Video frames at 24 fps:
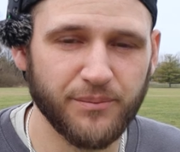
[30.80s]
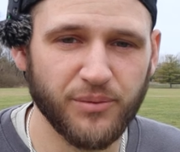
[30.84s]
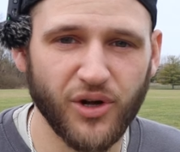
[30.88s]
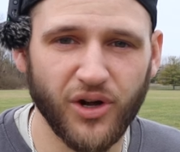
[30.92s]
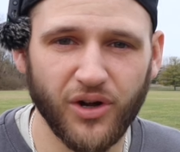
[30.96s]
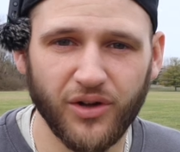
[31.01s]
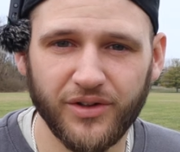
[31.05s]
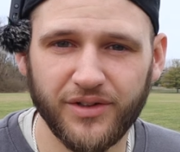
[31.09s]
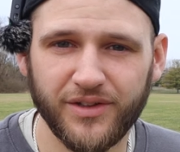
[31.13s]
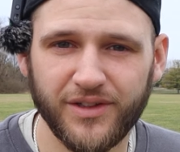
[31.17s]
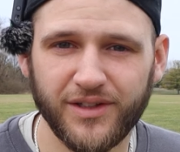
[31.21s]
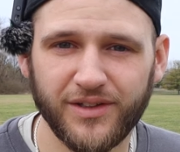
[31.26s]
up
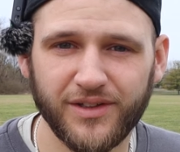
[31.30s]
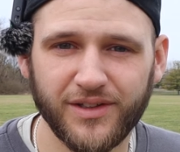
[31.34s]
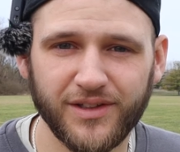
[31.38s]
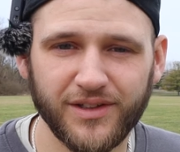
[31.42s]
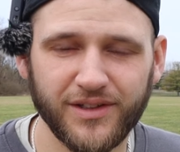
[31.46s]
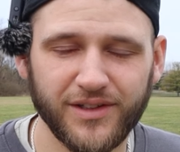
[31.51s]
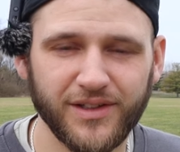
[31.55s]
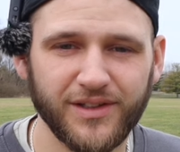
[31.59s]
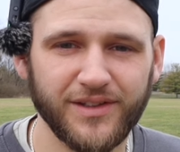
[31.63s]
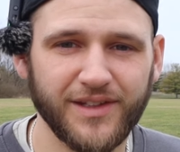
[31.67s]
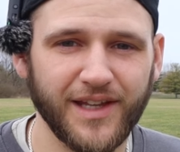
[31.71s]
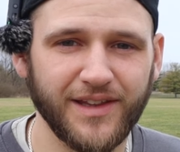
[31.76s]
all the
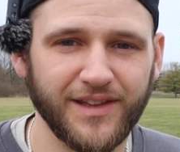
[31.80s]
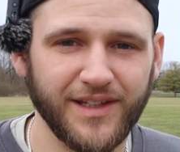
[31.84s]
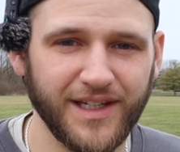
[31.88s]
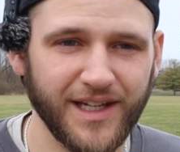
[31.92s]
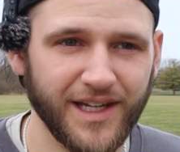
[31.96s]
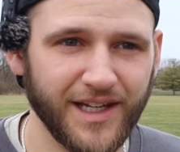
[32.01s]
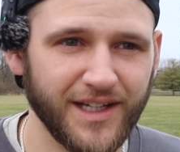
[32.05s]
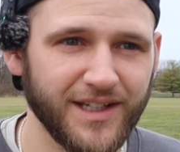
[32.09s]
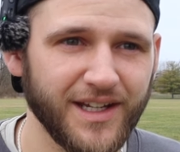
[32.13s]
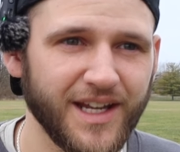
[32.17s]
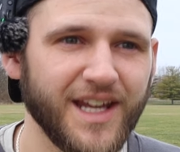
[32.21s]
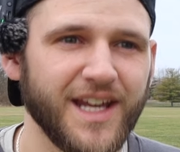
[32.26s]
distances at the
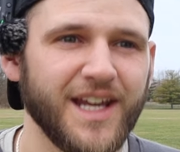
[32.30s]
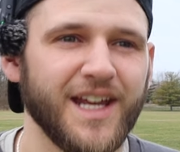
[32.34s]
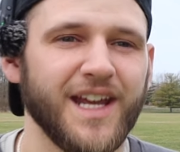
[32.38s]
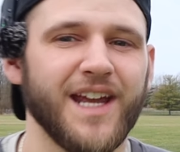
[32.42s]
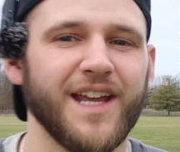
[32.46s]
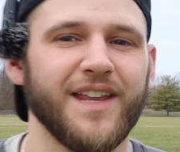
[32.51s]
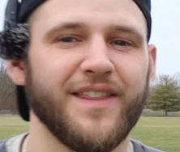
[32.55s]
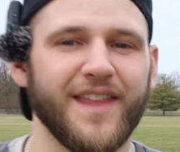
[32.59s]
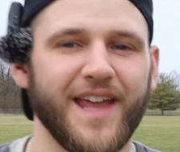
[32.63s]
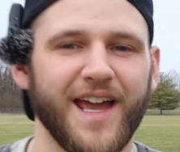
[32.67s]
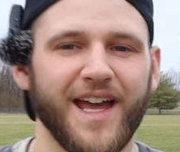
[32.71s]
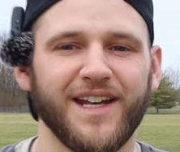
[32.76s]
end,
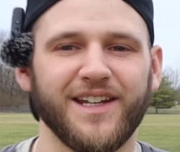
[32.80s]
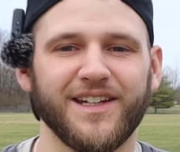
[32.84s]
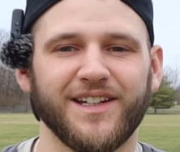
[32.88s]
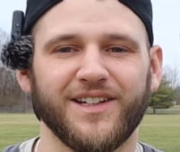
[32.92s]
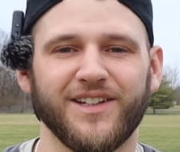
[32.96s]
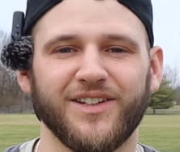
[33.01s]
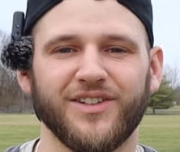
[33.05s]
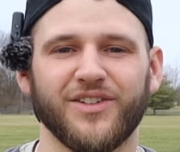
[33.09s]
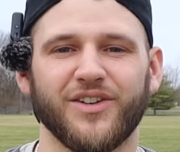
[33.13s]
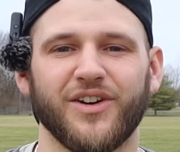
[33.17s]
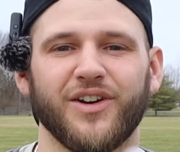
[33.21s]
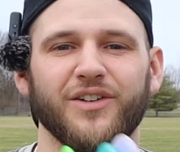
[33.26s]
and that
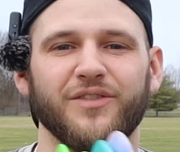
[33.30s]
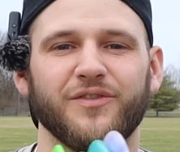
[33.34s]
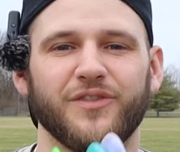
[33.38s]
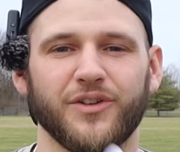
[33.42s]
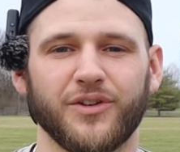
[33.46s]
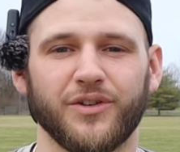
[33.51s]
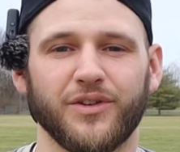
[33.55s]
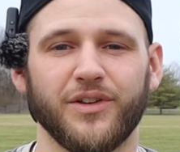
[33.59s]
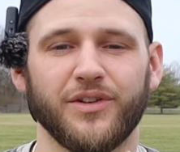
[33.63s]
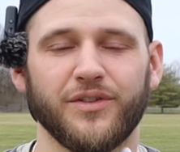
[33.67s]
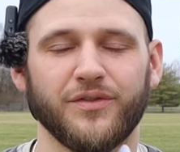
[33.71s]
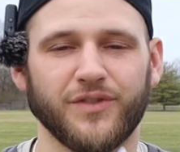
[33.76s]
is our
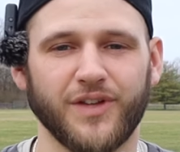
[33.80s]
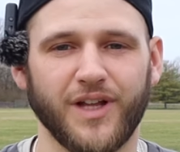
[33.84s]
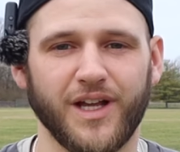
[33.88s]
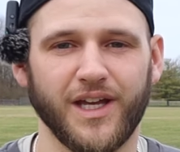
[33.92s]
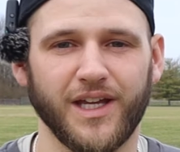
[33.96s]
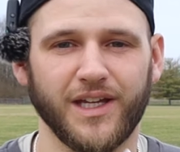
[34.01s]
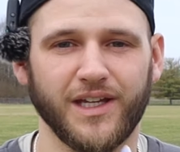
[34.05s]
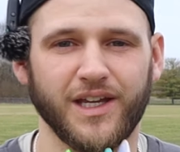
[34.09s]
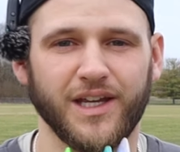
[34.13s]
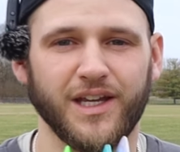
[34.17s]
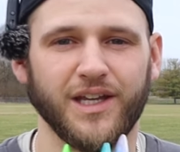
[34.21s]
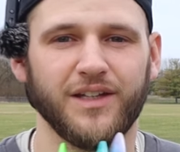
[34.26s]
furthest
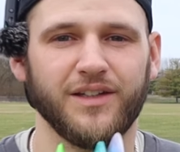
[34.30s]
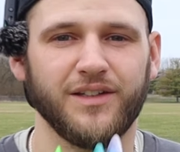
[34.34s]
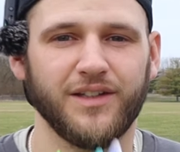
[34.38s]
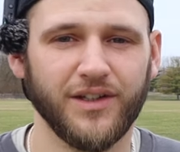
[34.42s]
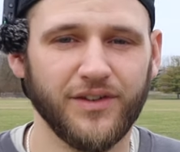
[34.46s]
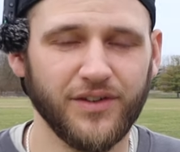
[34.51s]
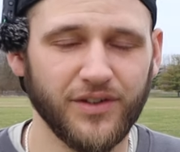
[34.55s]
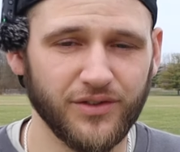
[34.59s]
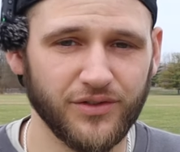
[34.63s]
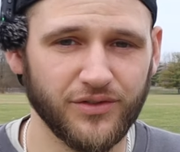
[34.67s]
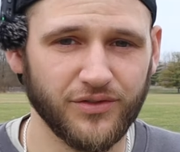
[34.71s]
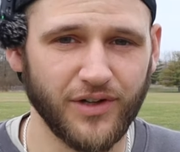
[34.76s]
flying
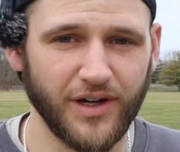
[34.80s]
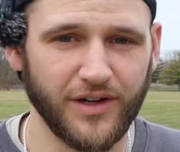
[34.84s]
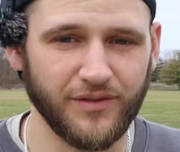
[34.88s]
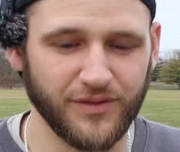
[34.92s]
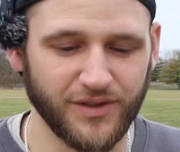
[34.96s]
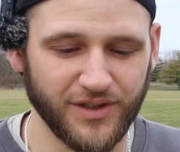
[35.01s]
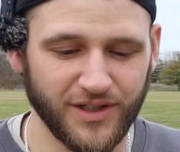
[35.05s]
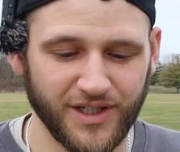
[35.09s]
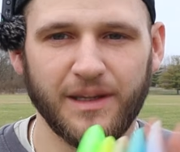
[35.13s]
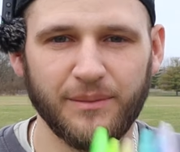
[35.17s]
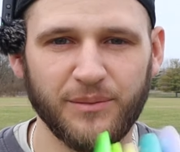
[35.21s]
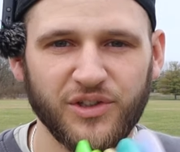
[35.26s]
distance
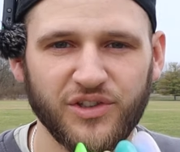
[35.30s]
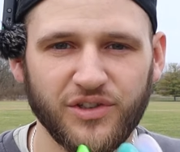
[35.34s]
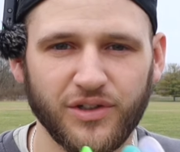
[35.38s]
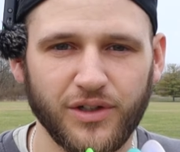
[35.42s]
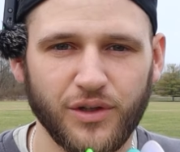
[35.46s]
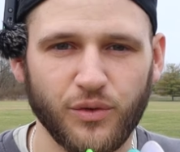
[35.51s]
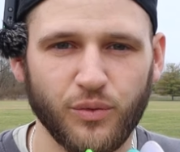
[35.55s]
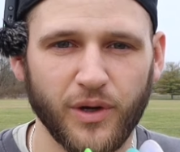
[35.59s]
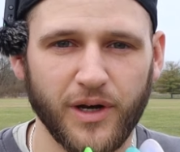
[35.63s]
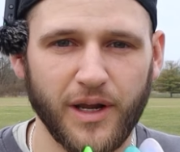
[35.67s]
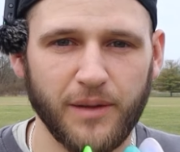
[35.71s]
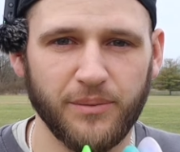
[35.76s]
driver. Let me show
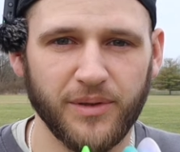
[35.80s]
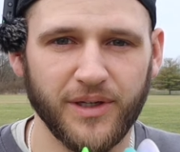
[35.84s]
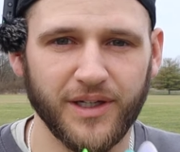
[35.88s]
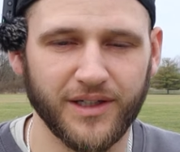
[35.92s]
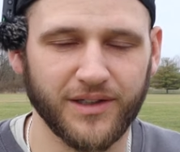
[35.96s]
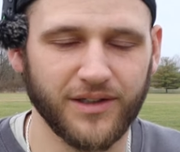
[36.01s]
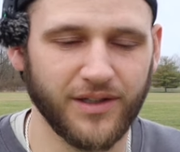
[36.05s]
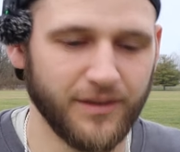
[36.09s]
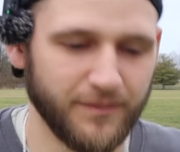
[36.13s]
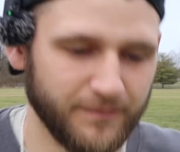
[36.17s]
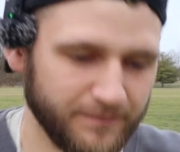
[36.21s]
you what I picked.